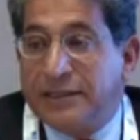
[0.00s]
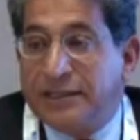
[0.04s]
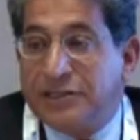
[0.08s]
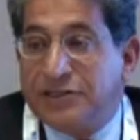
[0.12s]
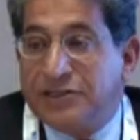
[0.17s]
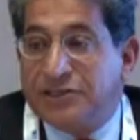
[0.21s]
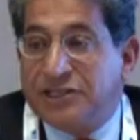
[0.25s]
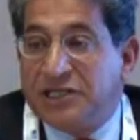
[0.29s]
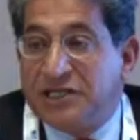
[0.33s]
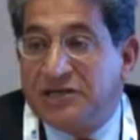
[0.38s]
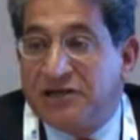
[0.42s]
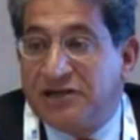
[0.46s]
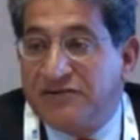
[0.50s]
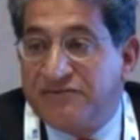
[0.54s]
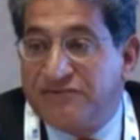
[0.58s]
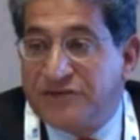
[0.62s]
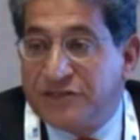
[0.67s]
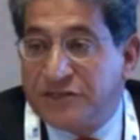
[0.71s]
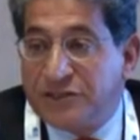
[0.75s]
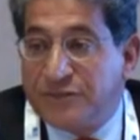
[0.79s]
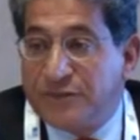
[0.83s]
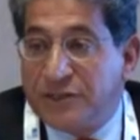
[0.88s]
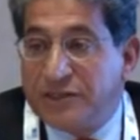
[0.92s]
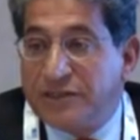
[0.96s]
seek
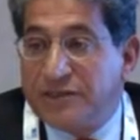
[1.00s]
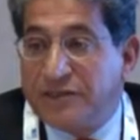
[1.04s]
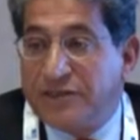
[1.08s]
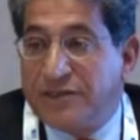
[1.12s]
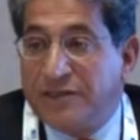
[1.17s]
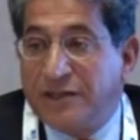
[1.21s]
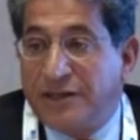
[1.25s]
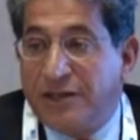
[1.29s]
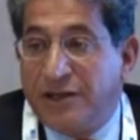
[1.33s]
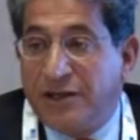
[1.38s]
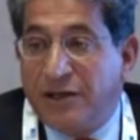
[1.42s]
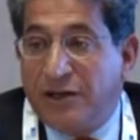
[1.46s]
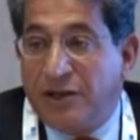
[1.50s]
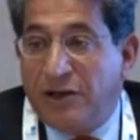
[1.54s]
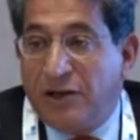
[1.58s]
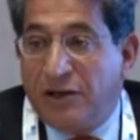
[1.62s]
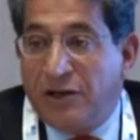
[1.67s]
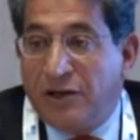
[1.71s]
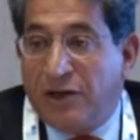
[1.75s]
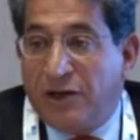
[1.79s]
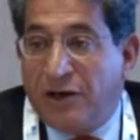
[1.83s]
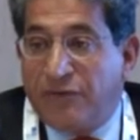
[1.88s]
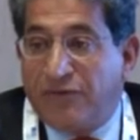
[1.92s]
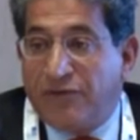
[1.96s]
investment
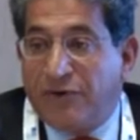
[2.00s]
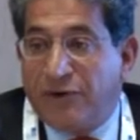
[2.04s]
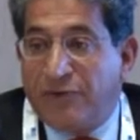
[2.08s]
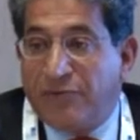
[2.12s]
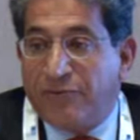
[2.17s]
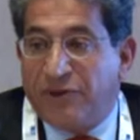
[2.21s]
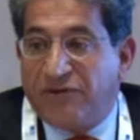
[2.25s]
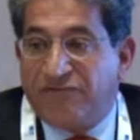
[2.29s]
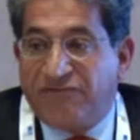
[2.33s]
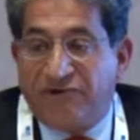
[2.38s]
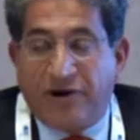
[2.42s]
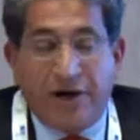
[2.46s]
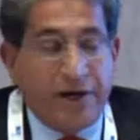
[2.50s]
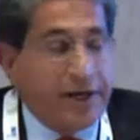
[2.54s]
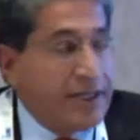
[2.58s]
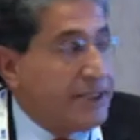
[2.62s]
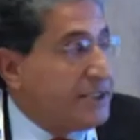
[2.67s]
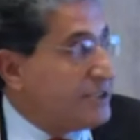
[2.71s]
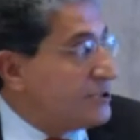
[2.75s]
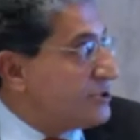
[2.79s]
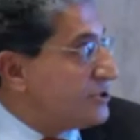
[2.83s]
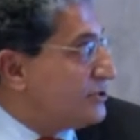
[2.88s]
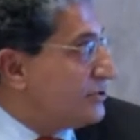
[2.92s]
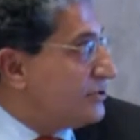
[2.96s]
from the Far
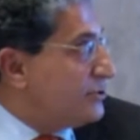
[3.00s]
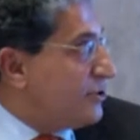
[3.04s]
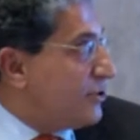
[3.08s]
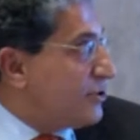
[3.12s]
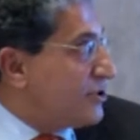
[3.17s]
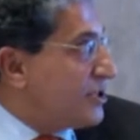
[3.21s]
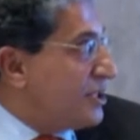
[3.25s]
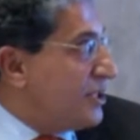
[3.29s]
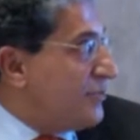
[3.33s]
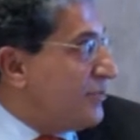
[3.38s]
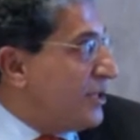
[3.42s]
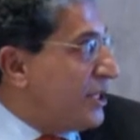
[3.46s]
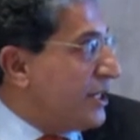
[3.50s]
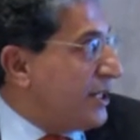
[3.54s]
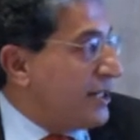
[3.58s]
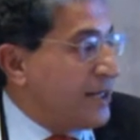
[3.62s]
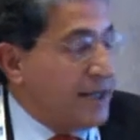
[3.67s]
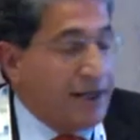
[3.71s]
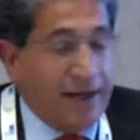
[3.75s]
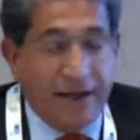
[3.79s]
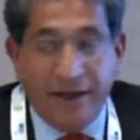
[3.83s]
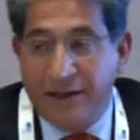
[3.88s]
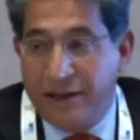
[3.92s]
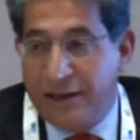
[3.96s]
East, North
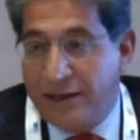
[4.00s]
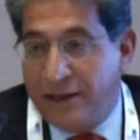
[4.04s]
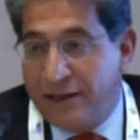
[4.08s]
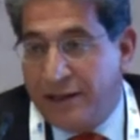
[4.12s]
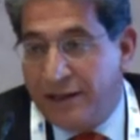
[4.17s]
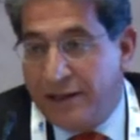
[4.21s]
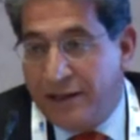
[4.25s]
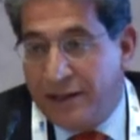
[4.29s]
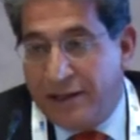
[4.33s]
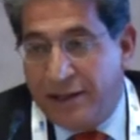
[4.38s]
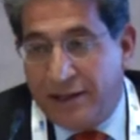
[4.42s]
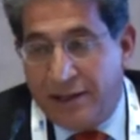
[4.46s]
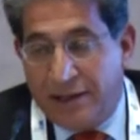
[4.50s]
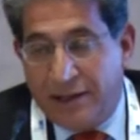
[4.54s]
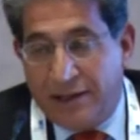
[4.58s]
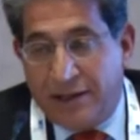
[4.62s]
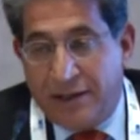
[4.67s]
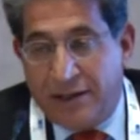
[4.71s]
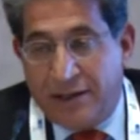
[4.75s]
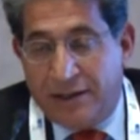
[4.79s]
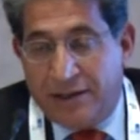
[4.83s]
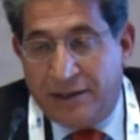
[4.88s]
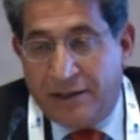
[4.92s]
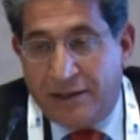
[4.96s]
America,
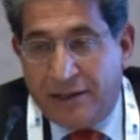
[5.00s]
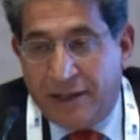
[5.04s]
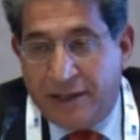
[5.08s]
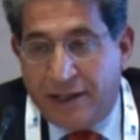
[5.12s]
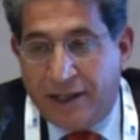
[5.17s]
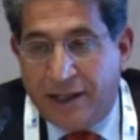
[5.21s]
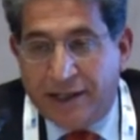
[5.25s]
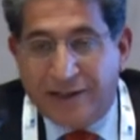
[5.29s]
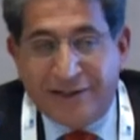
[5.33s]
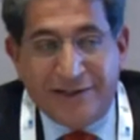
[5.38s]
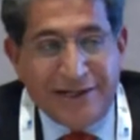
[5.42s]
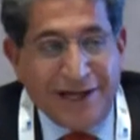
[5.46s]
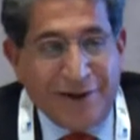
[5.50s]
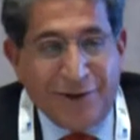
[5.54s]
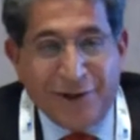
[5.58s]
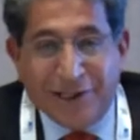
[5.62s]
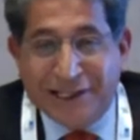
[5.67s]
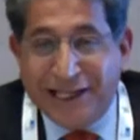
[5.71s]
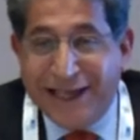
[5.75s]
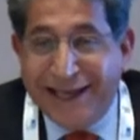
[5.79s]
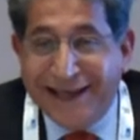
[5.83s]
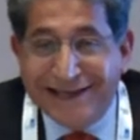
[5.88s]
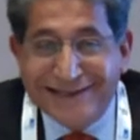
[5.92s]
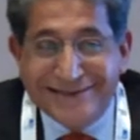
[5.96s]
not
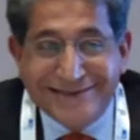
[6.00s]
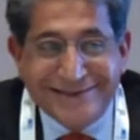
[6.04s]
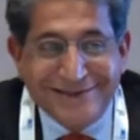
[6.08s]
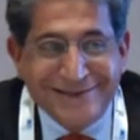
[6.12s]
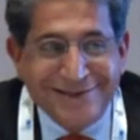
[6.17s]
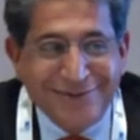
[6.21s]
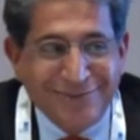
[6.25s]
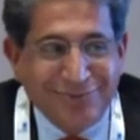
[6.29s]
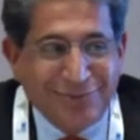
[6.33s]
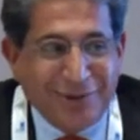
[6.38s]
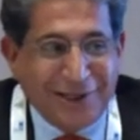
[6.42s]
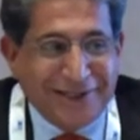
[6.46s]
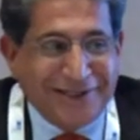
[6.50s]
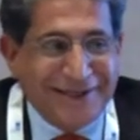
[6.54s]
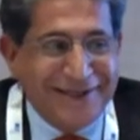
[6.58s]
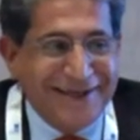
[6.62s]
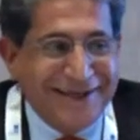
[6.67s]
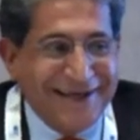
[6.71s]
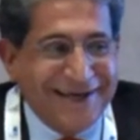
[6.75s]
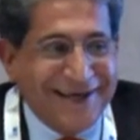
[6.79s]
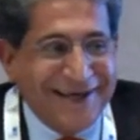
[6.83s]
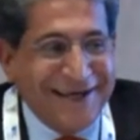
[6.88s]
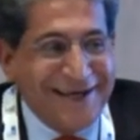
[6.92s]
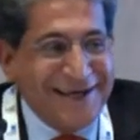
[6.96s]
nowadays,
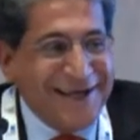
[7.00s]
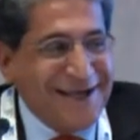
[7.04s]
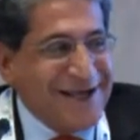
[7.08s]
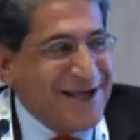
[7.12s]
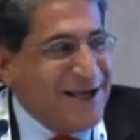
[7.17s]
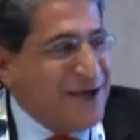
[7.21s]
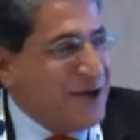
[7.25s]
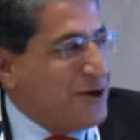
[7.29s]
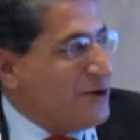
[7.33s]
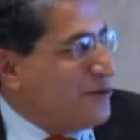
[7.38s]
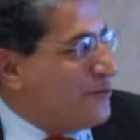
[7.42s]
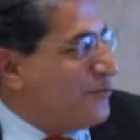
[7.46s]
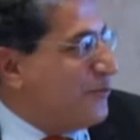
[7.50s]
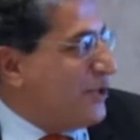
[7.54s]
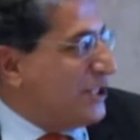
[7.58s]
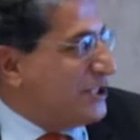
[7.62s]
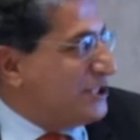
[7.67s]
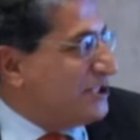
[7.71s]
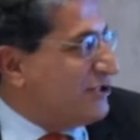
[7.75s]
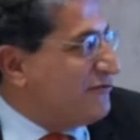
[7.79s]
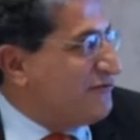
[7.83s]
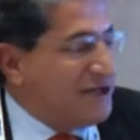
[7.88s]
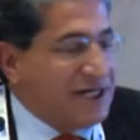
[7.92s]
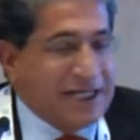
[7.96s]

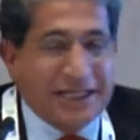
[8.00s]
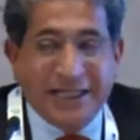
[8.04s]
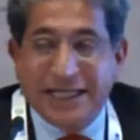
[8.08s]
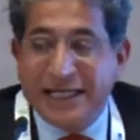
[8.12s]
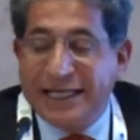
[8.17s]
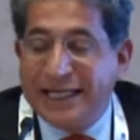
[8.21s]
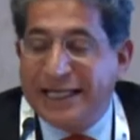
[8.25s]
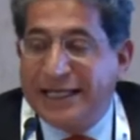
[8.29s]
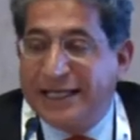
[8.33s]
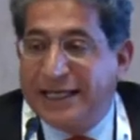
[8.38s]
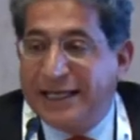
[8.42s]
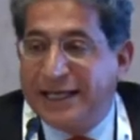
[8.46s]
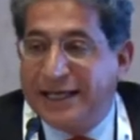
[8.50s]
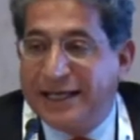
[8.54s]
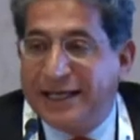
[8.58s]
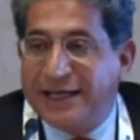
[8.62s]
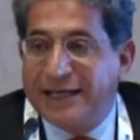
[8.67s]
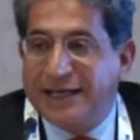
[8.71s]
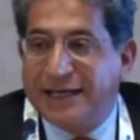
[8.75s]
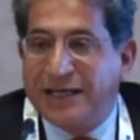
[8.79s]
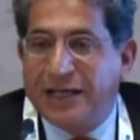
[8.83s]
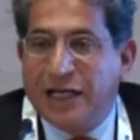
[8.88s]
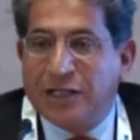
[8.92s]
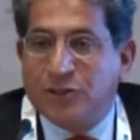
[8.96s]
but definitely
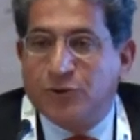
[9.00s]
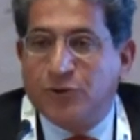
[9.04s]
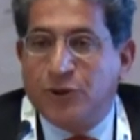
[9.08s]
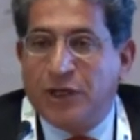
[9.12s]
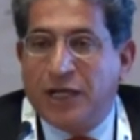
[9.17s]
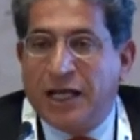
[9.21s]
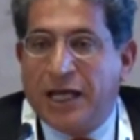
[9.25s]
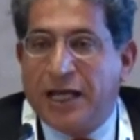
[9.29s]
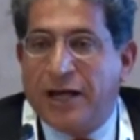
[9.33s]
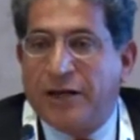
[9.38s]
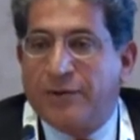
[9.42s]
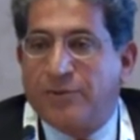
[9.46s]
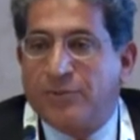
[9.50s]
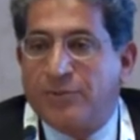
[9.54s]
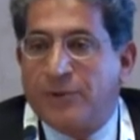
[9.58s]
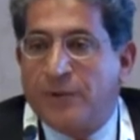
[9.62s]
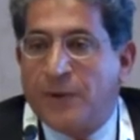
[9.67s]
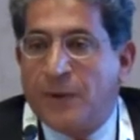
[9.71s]
it will help